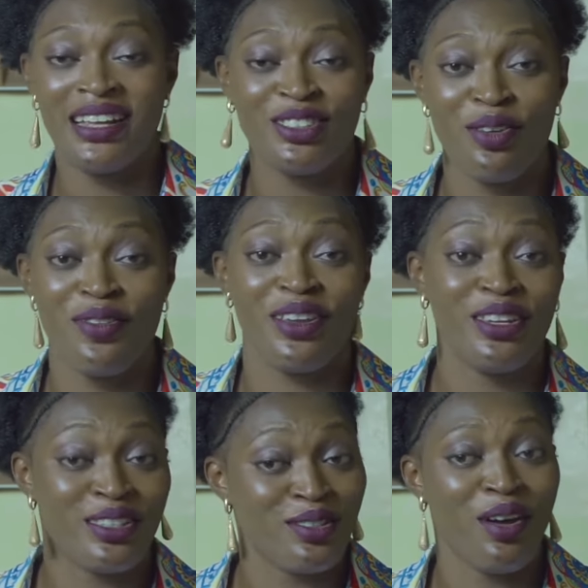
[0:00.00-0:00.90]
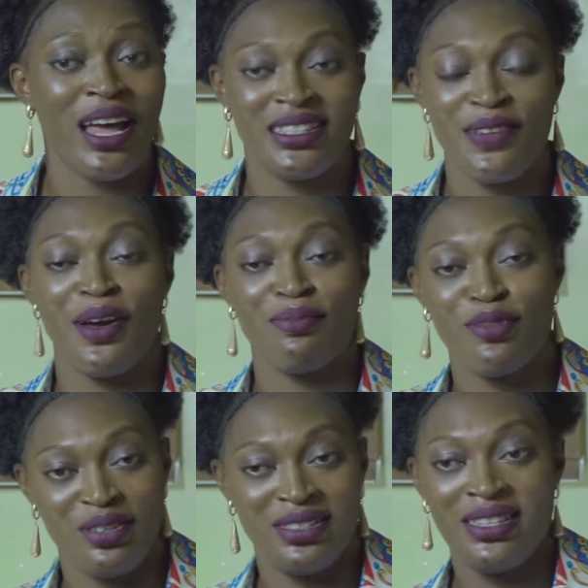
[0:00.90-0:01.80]
Sorry, it's not as if
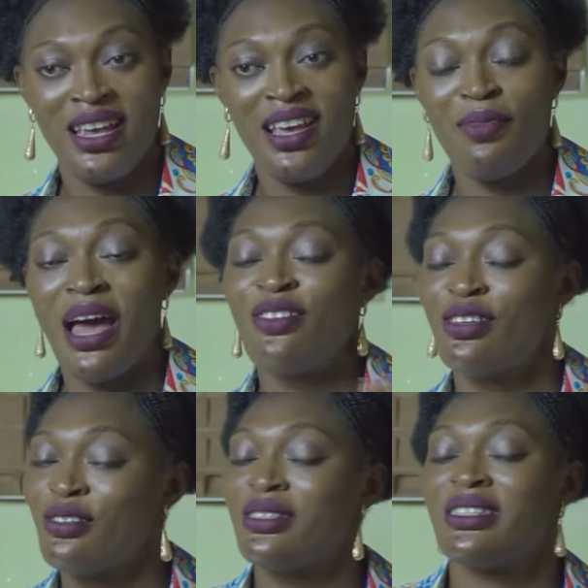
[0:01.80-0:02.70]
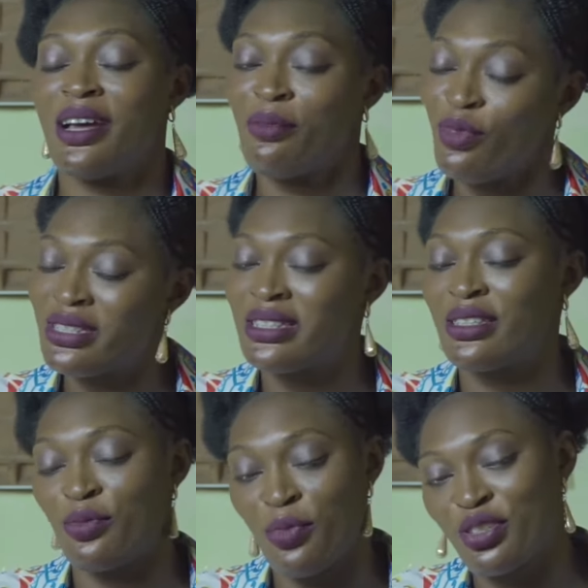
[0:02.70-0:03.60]
I just noticed that
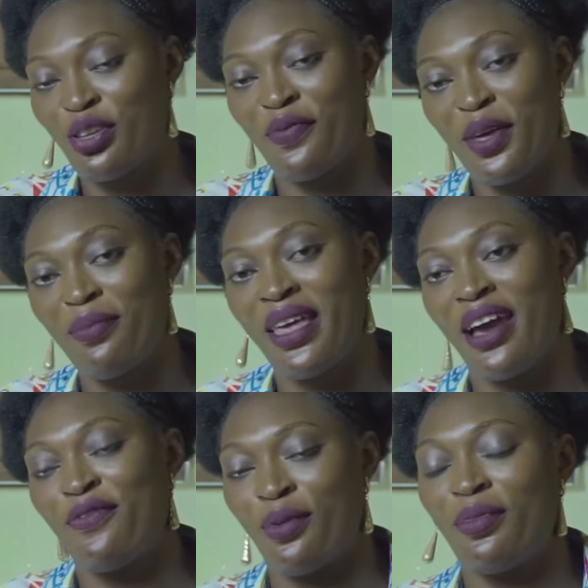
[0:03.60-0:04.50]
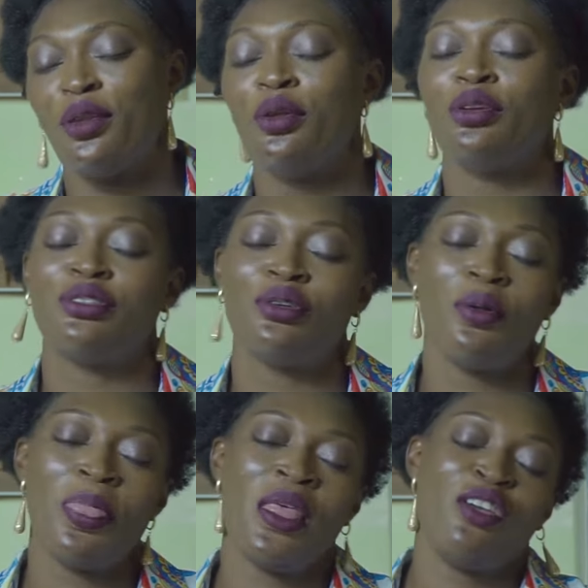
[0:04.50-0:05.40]
most of them there are from the north.
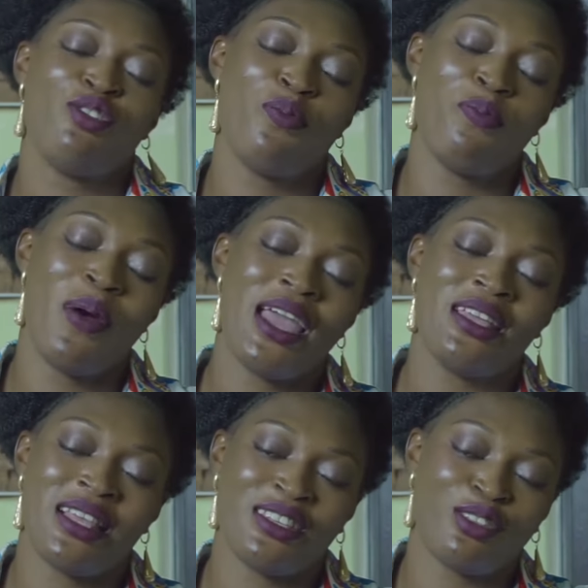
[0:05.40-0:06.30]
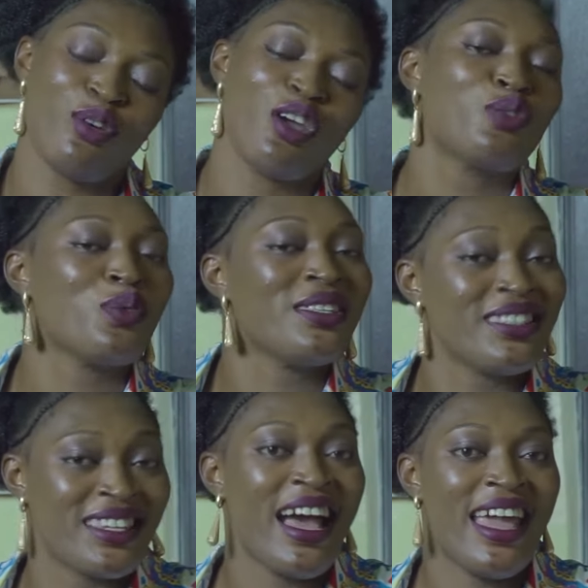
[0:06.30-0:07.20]
So you buy it and store it with
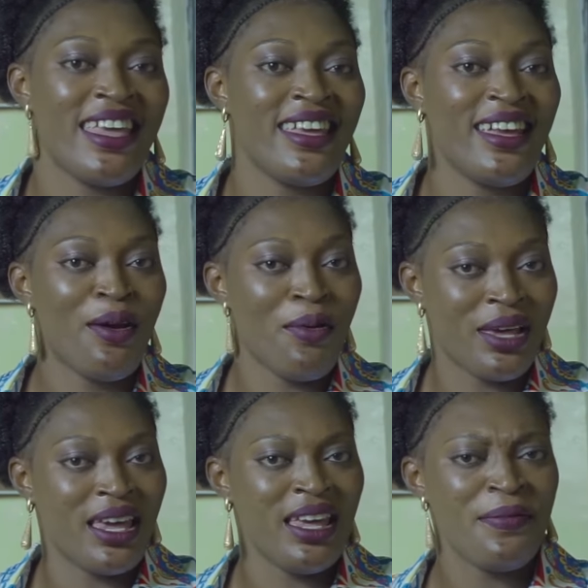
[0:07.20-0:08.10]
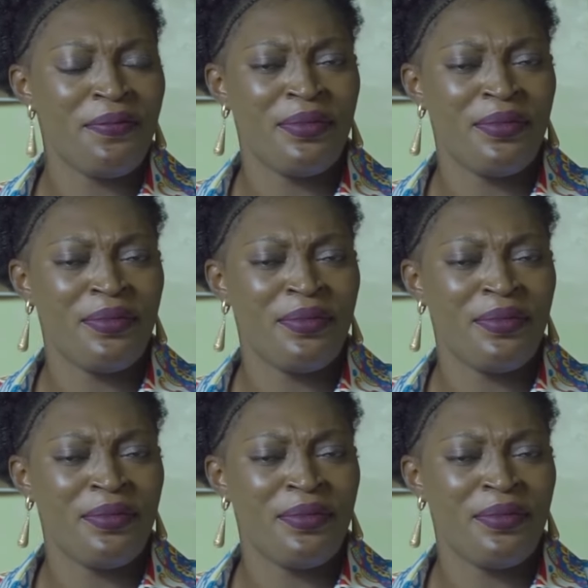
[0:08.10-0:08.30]
this guy, okay?